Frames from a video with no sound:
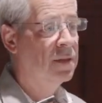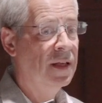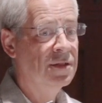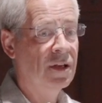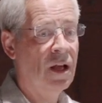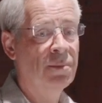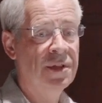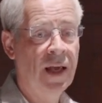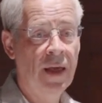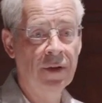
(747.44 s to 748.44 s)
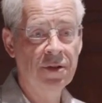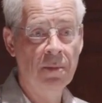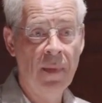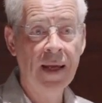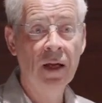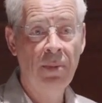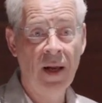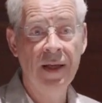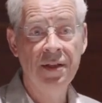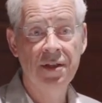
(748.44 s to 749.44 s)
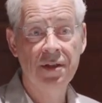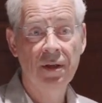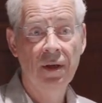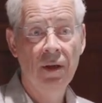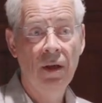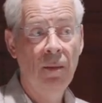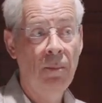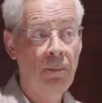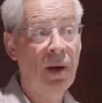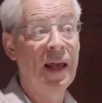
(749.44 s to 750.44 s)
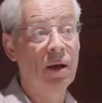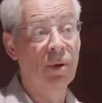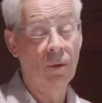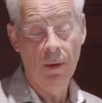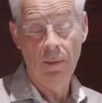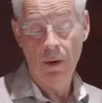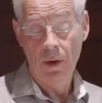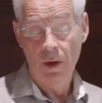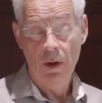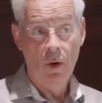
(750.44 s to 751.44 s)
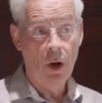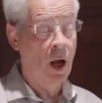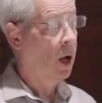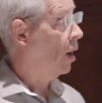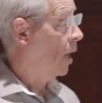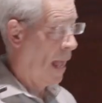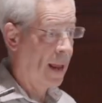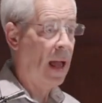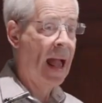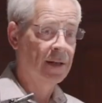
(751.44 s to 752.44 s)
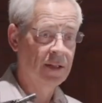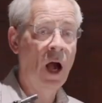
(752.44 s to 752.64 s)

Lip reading: things that come together to make a place playable and